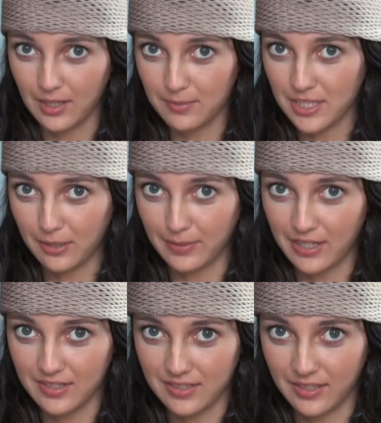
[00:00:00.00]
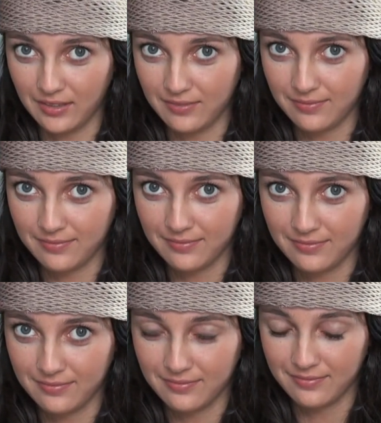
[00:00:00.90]
I'm Sarrbasi.
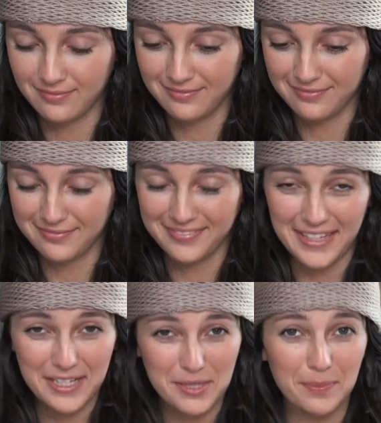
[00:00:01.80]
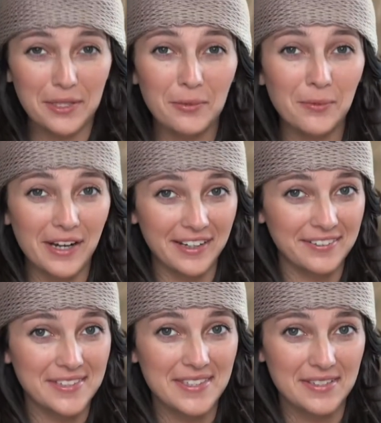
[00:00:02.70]
It's been a
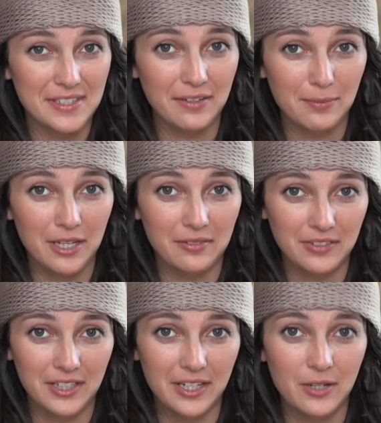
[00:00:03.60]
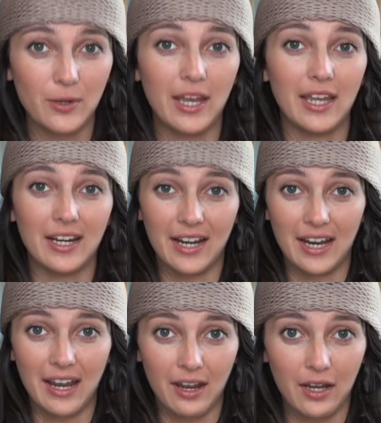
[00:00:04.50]
while since I've made a video and I
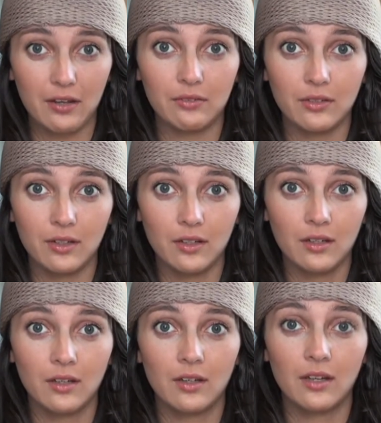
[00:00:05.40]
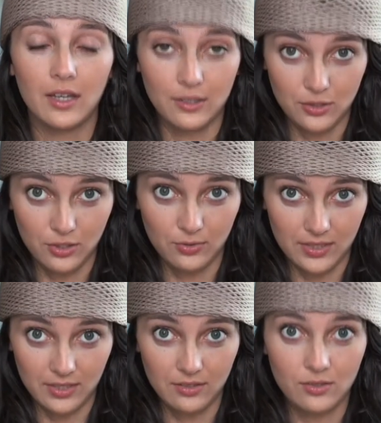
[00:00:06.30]
have
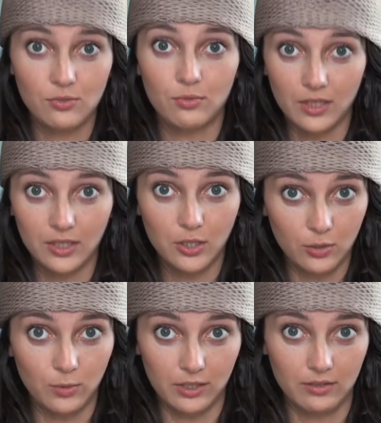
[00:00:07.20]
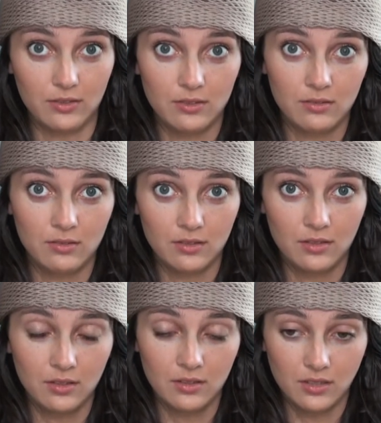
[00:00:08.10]
excuses, really good ones,
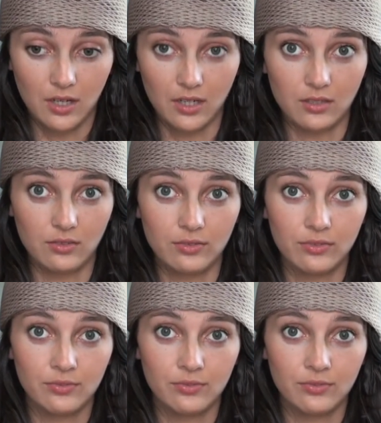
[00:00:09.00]
kind of.